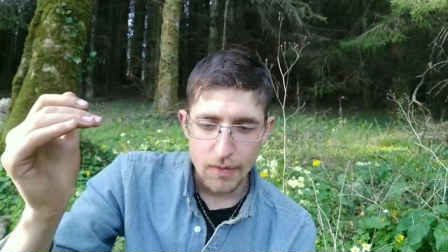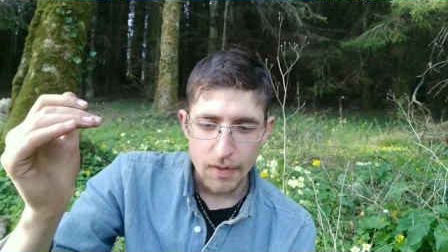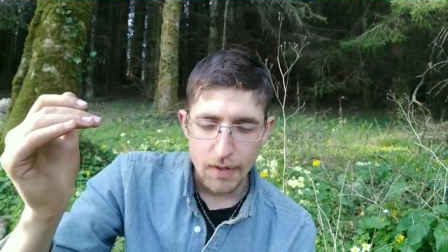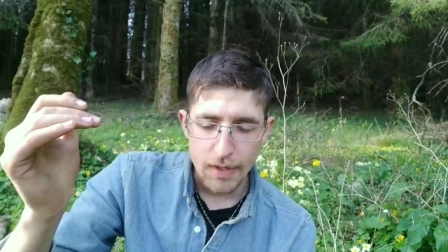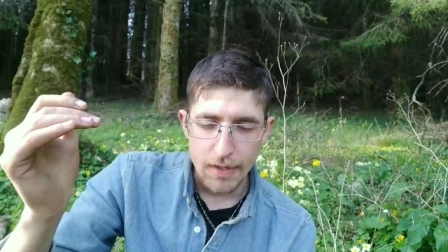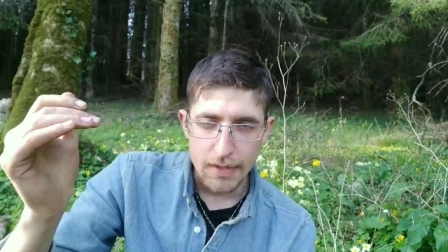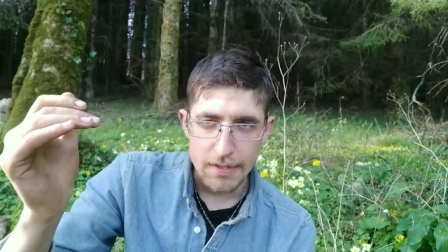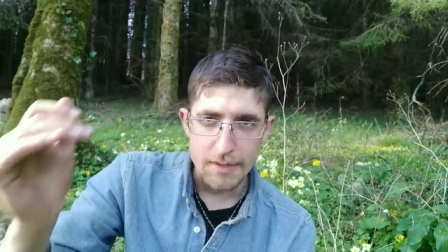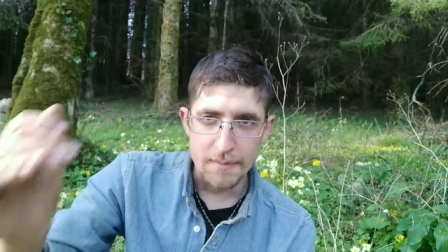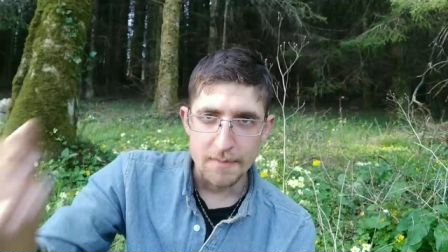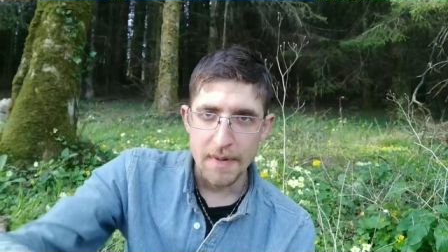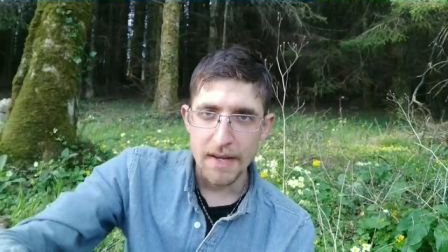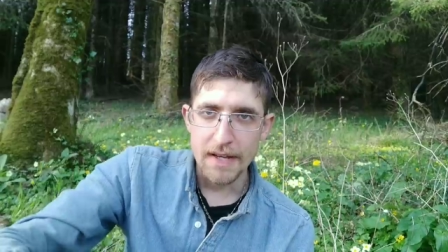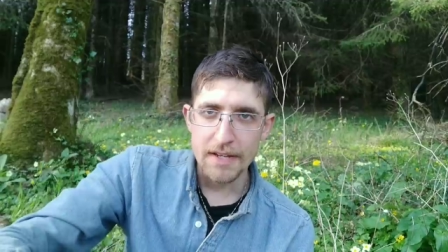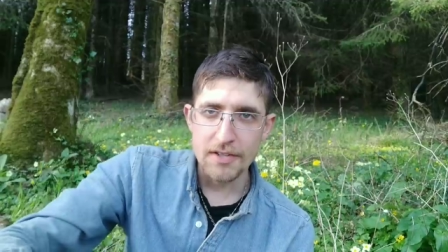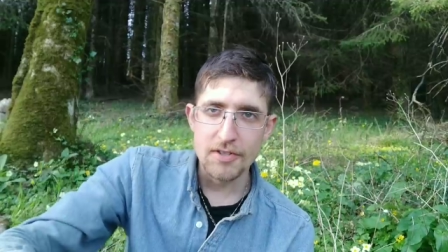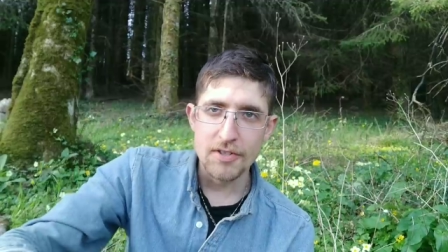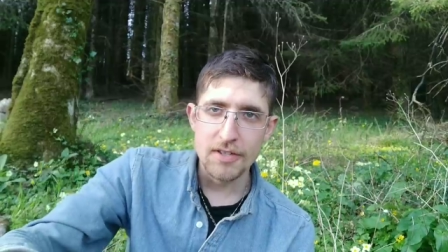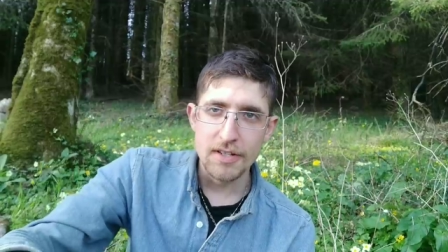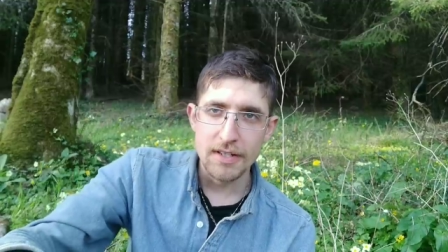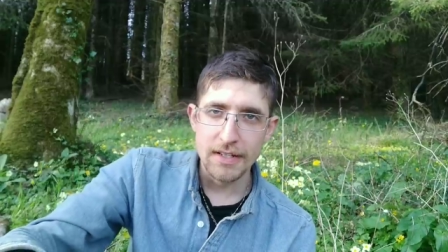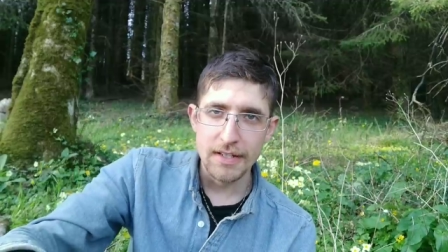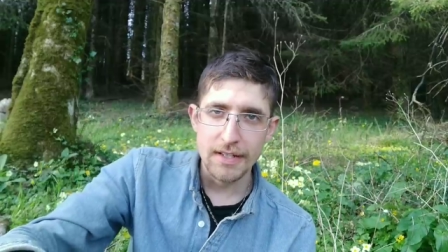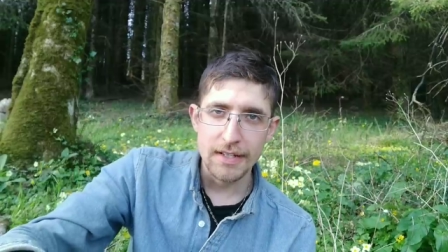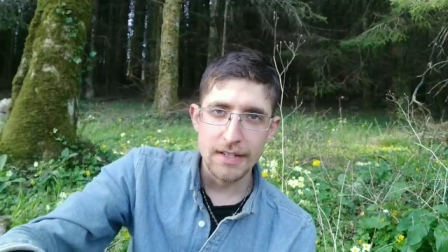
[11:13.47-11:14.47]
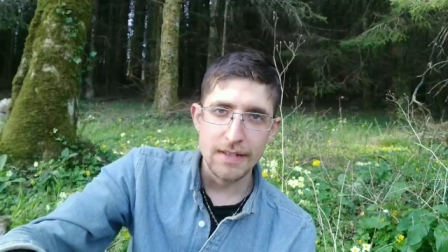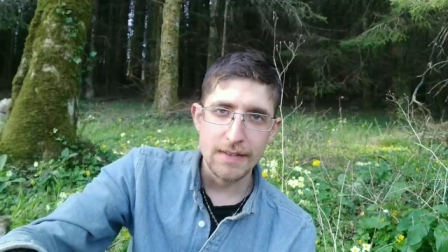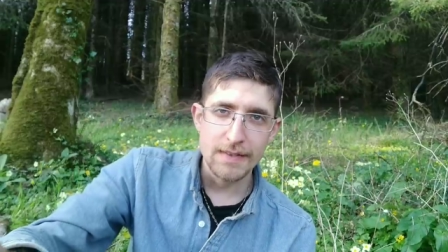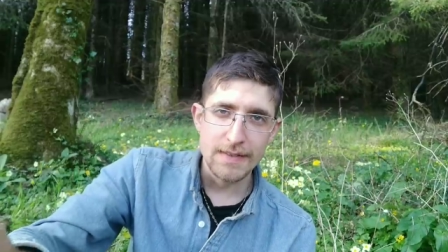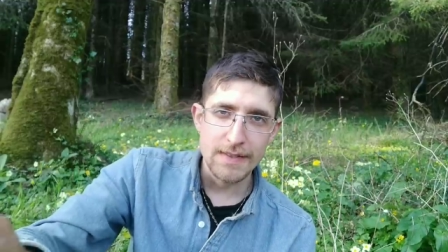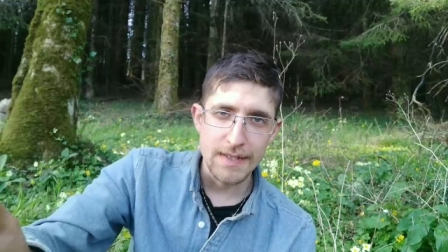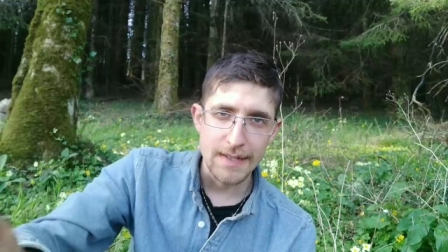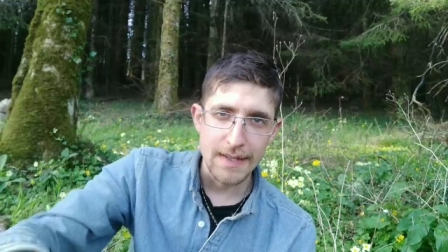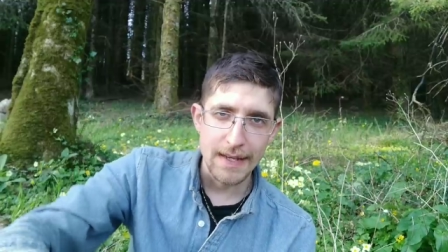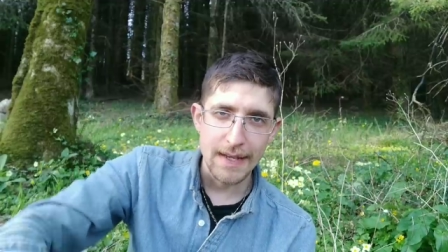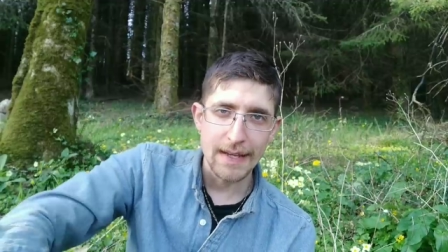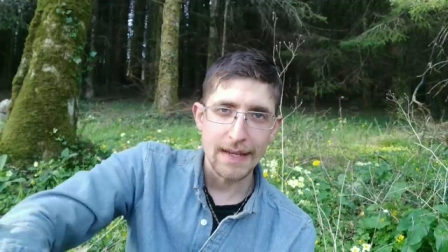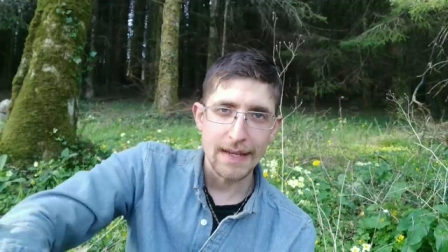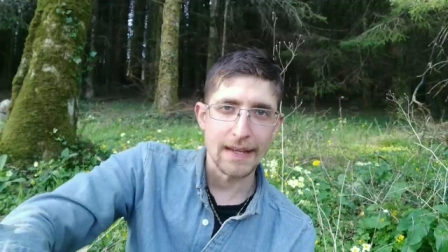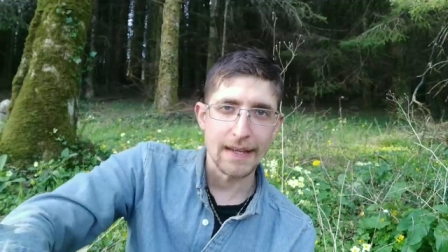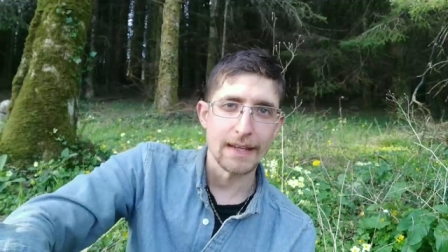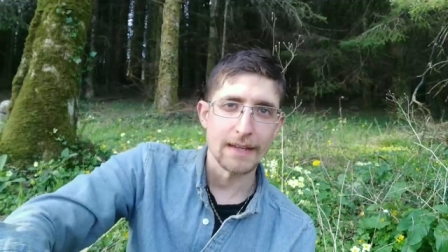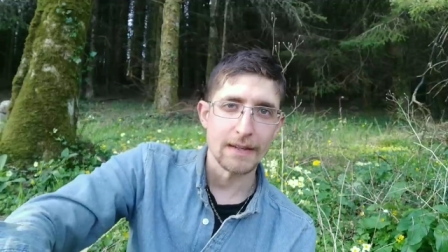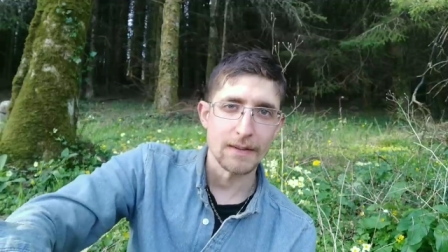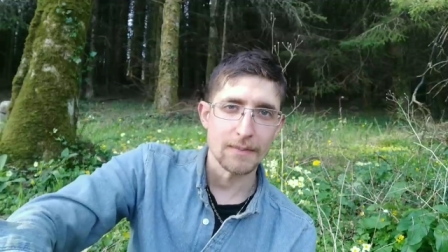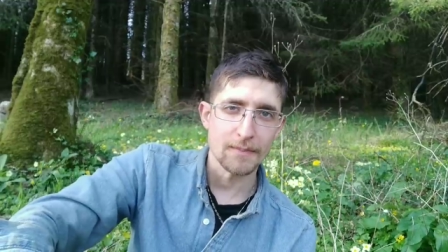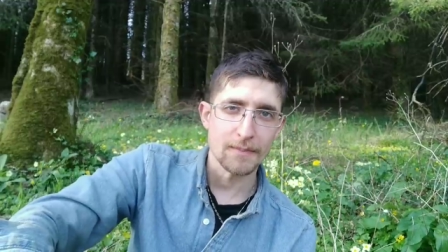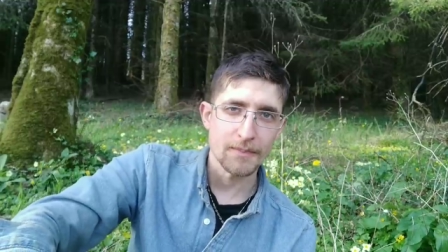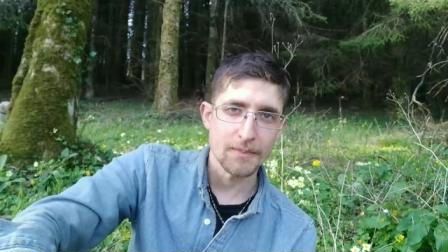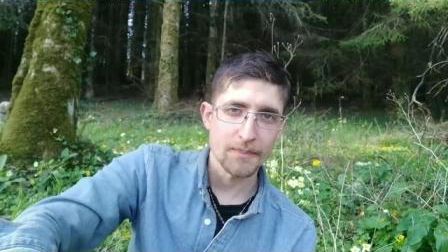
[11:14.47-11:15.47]
especially
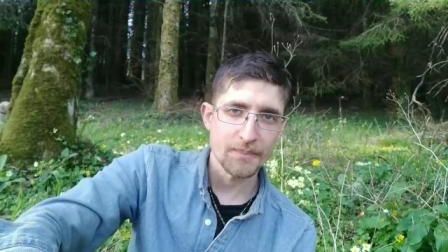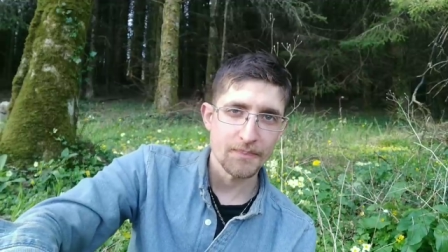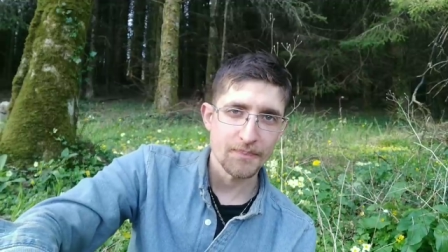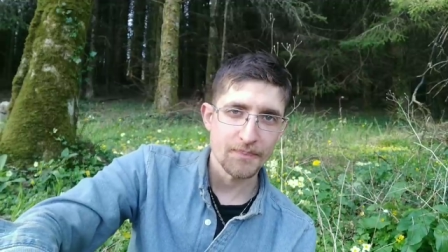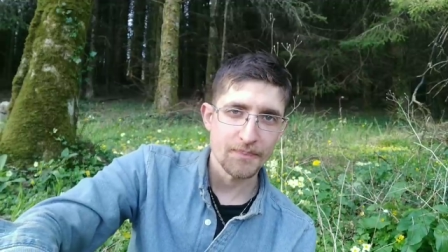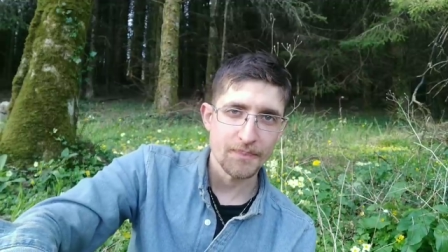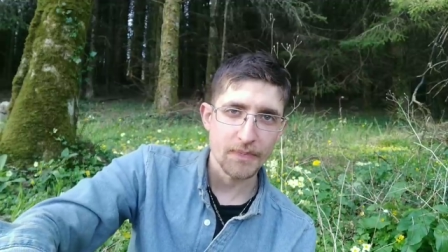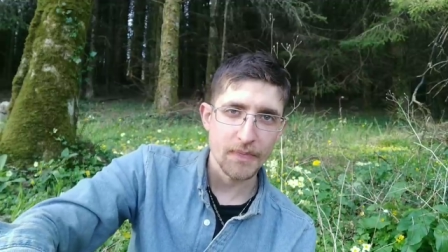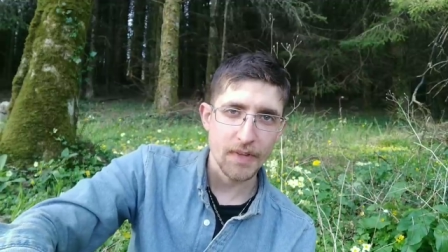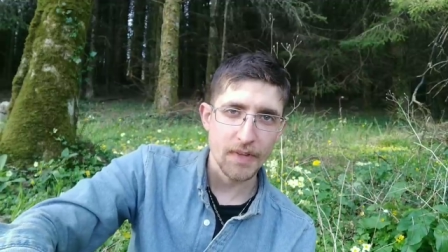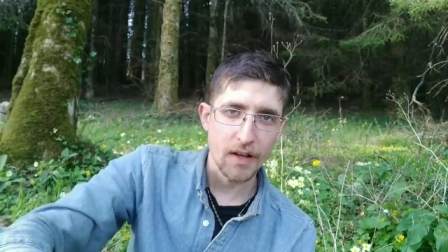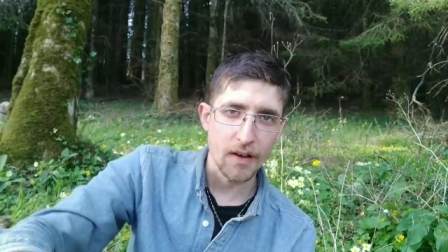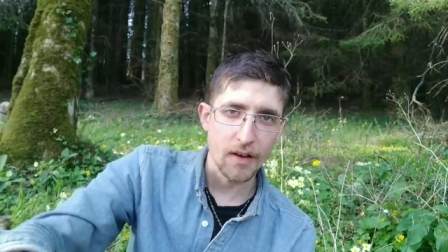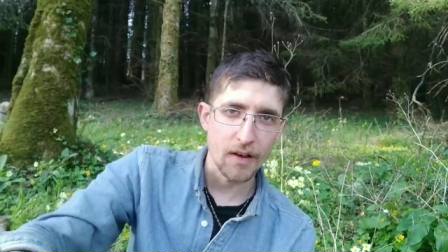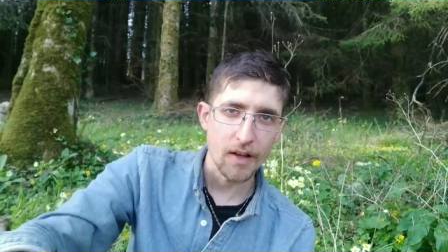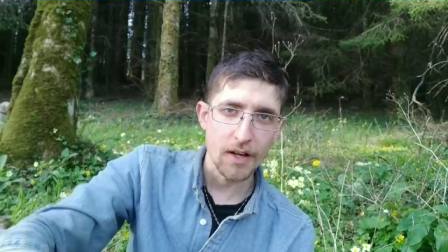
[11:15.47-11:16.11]
today, a